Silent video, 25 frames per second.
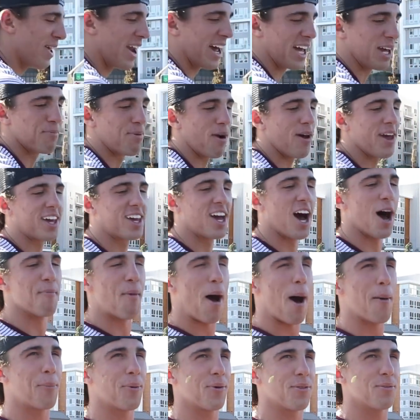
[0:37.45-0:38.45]
mean, I could probably
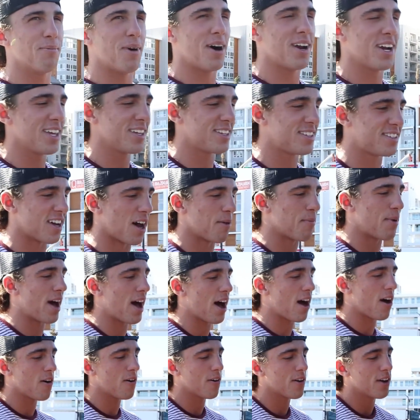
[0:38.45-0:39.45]
come up with money
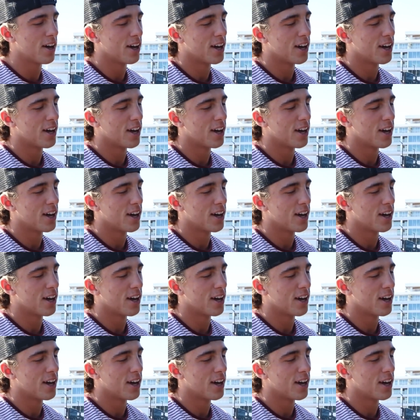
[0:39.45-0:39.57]
somehow.